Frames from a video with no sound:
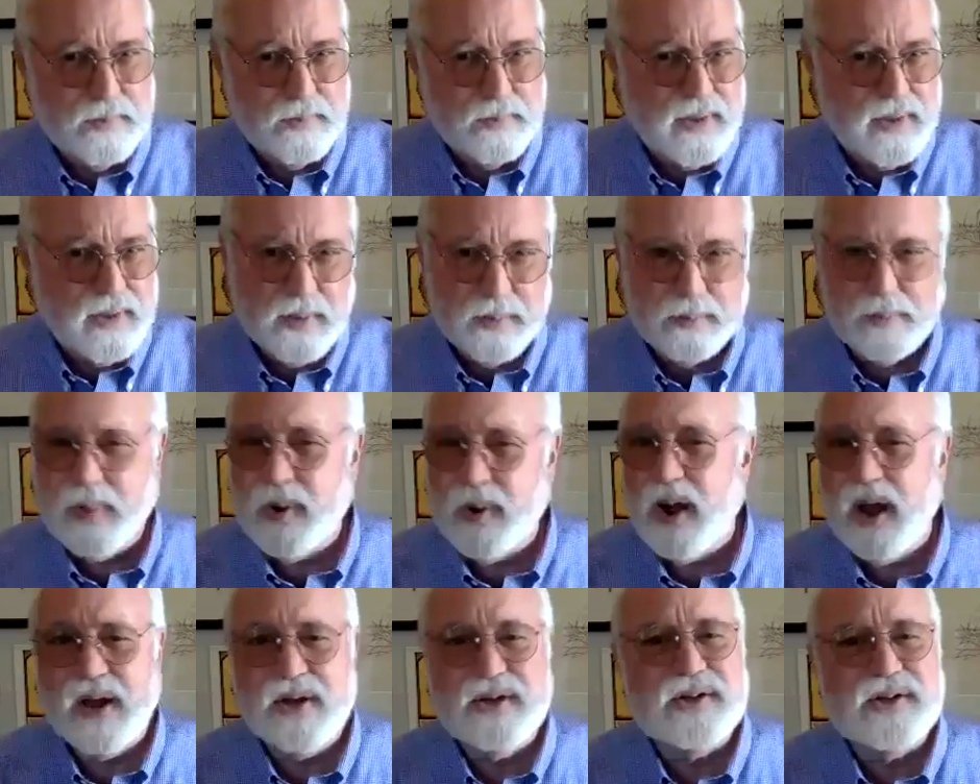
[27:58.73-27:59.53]
the
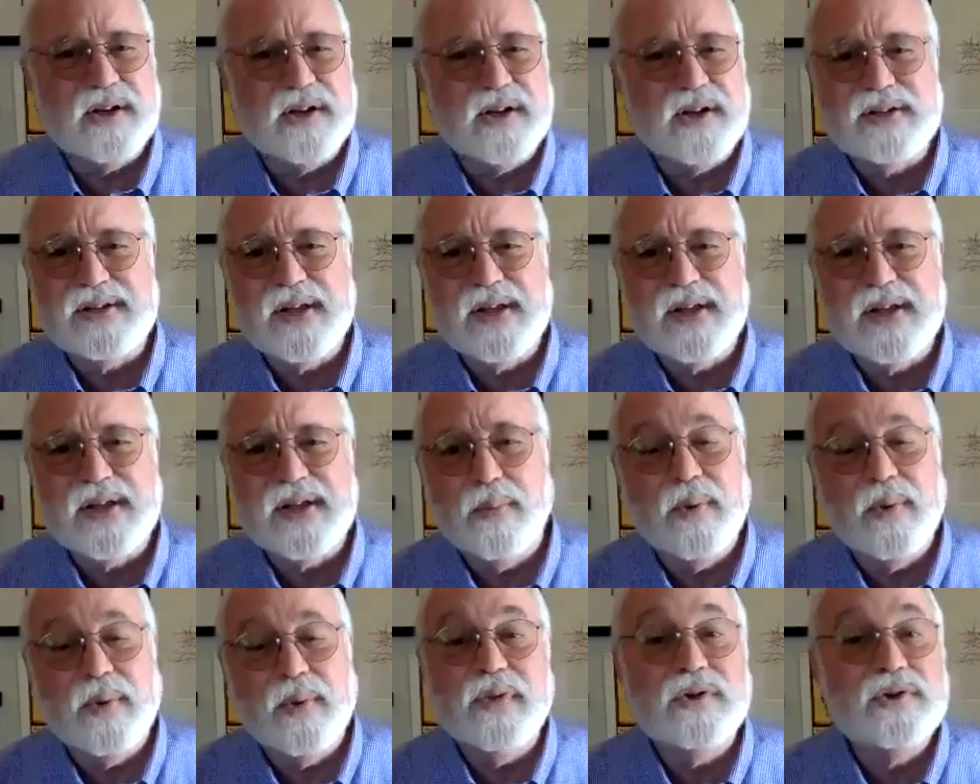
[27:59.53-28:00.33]
projects
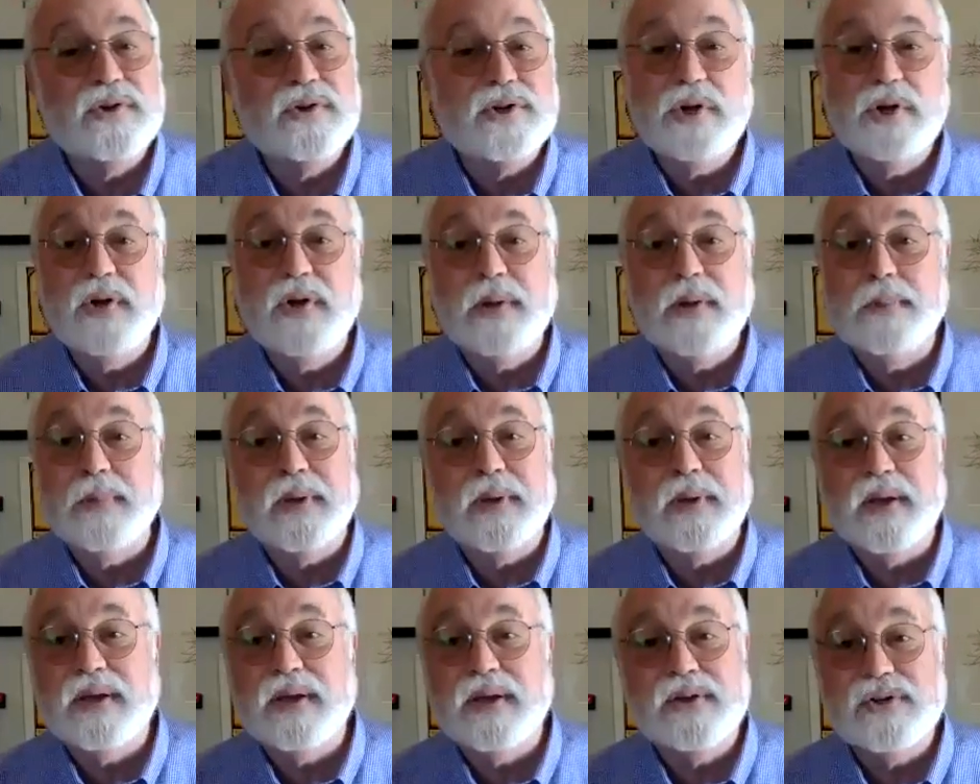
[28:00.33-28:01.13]
that when the shooting
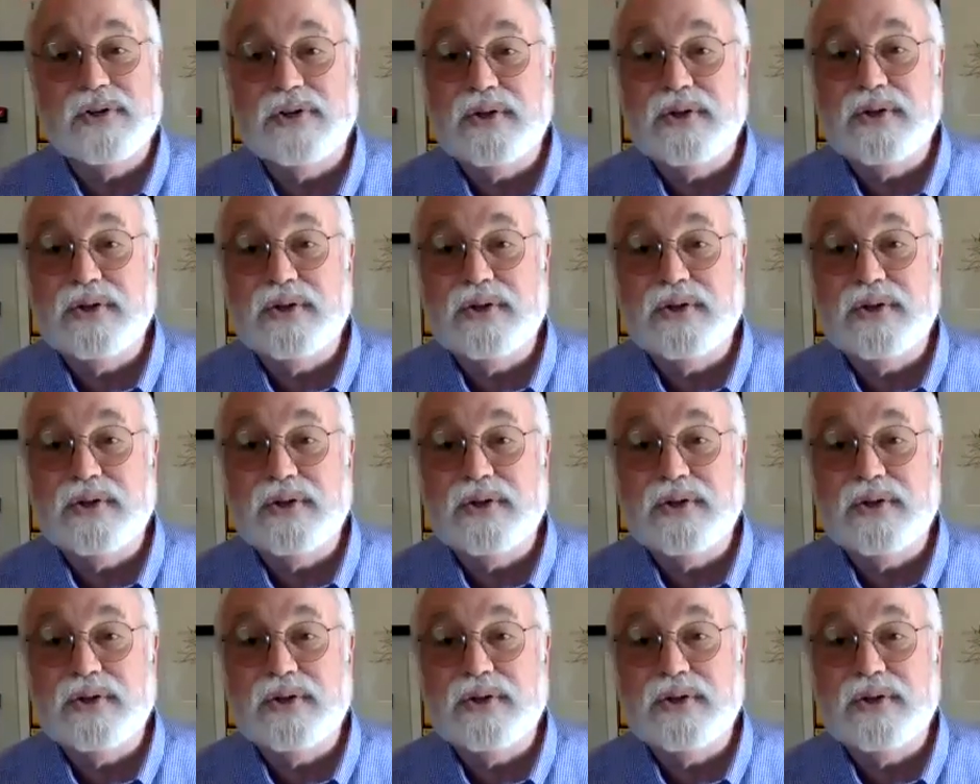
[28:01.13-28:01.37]
begins,